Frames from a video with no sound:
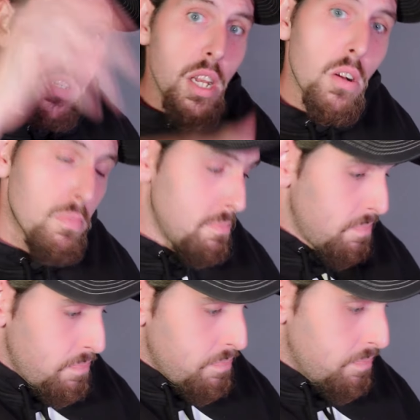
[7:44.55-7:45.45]

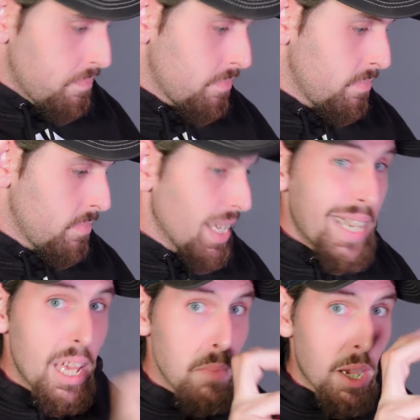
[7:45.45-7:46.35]

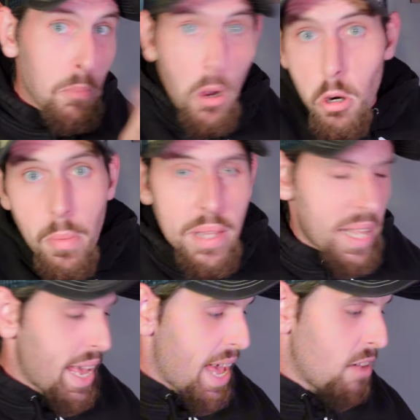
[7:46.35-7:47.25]
gimmick Pokemon
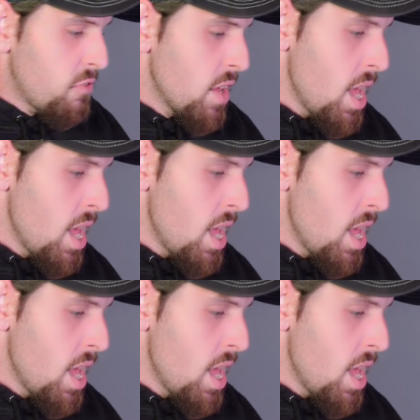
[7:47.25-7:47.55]
they have.